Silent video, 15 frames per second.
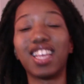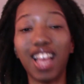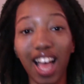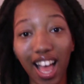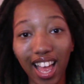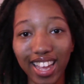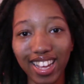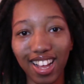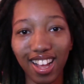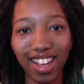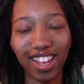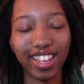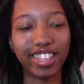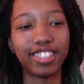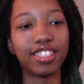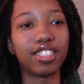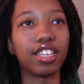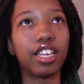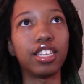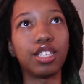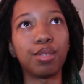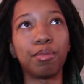Hi guys,
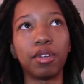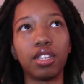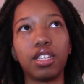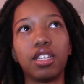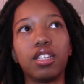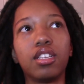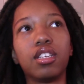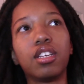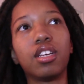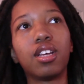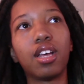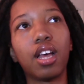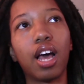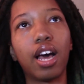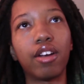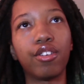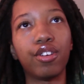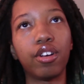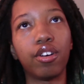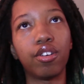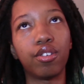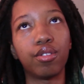it's been, I don't
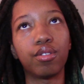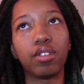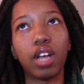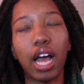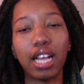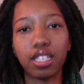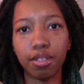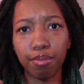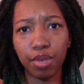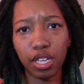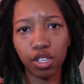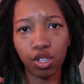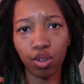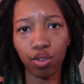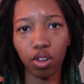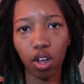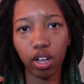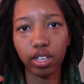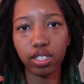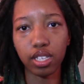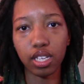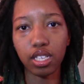know, hasn't been too
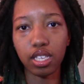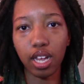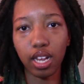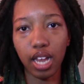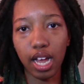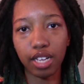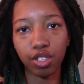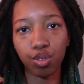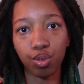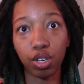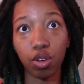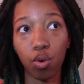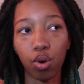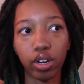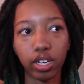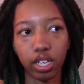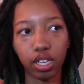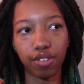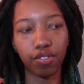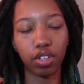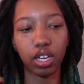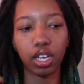long since I last recorded
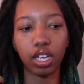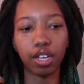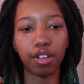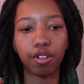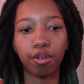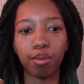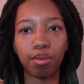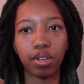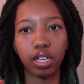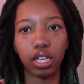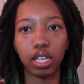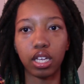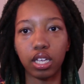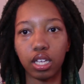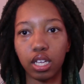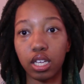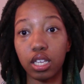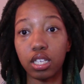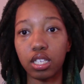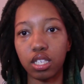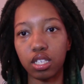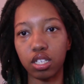a video, but
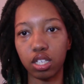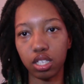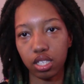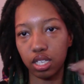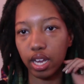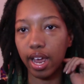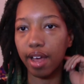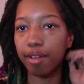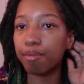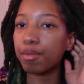it's just, yeah.